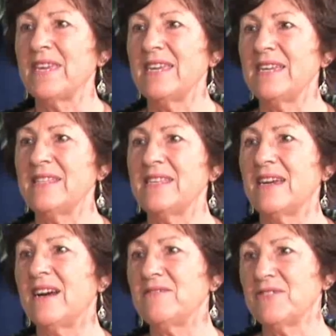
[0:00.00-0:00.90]
in
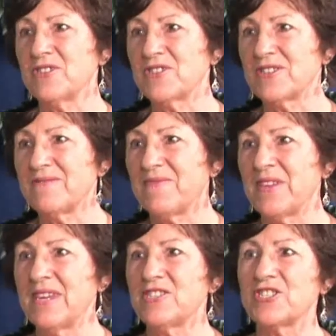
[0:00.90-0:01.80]
the Irish.
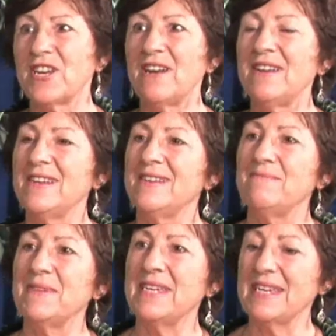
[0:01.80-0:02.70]
Sha
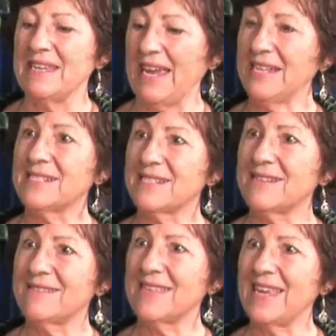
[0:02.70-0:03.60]
being
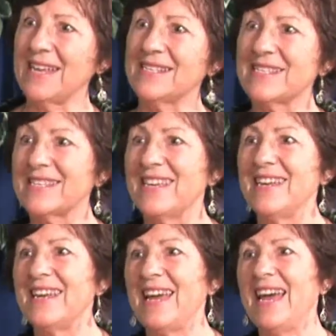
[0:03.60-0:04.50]
yes, the yes,
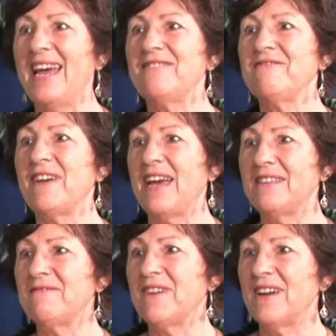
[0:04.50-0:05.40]
and
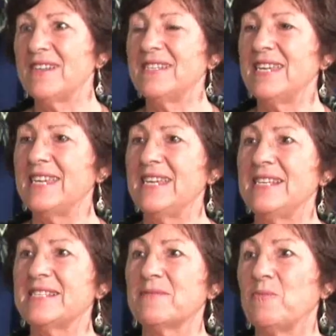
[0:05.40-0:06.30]
van van
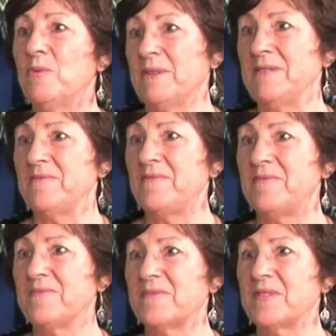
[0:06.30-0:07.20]
is woman,
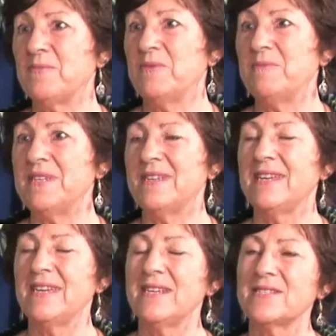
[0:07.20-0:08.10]
the woman.
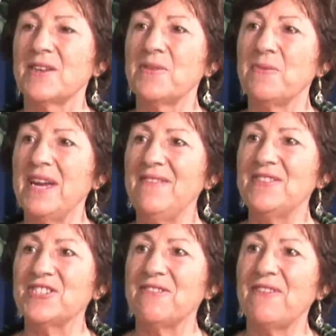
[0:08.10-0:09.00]
So the way of
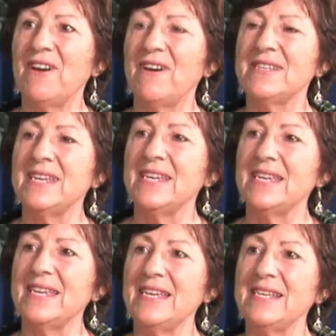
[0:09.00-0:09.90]
the Seabhean
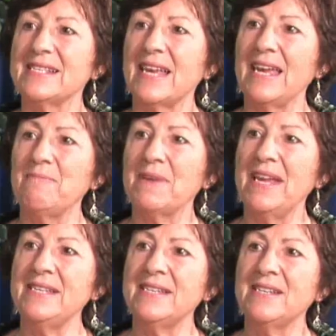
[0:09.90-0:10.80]
is a
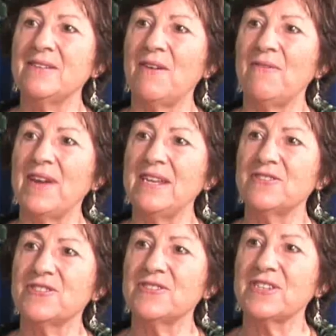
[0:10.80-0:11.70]
blending of
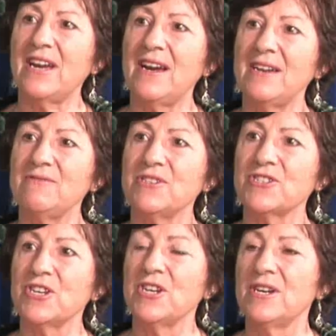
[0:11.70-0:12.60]
ancient
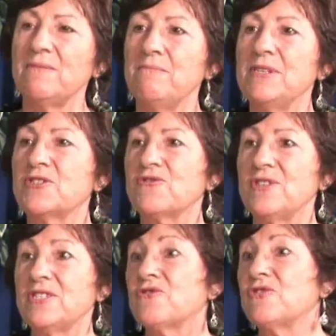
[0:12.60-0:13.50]
Irish
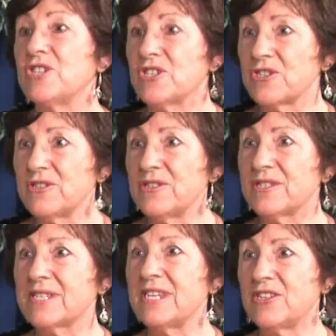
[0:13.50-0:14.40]
mysteries,
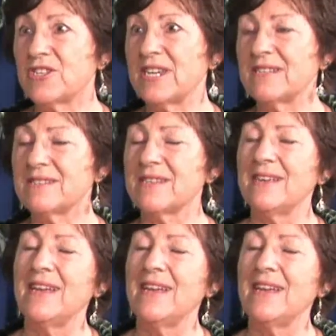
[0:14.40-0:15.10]
traditions, teachings,